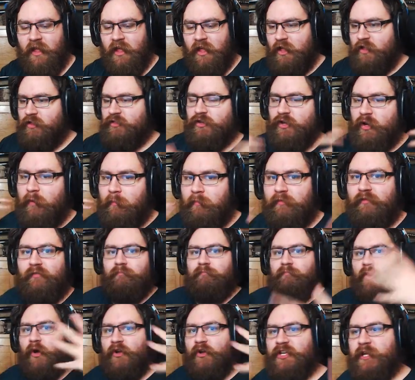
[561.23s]
the number
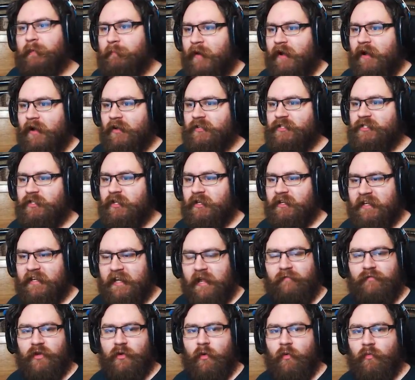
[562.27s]
of body parts that
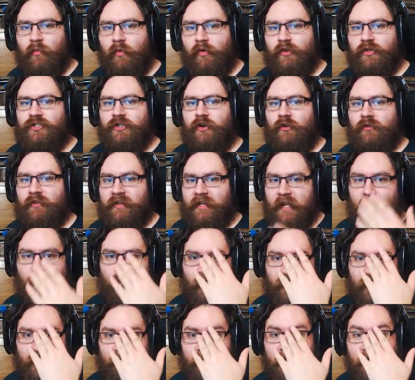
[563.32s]
give you a one-shot kill
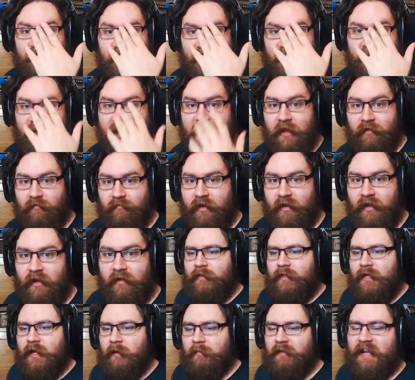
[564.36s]
with a martini-henry.
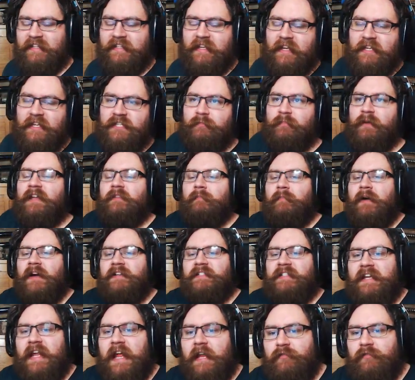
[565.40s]
I mean, as I explained, the
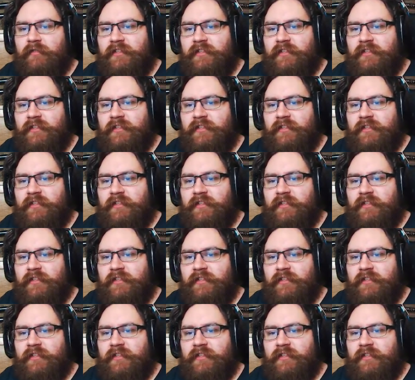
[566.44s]
martini-henry's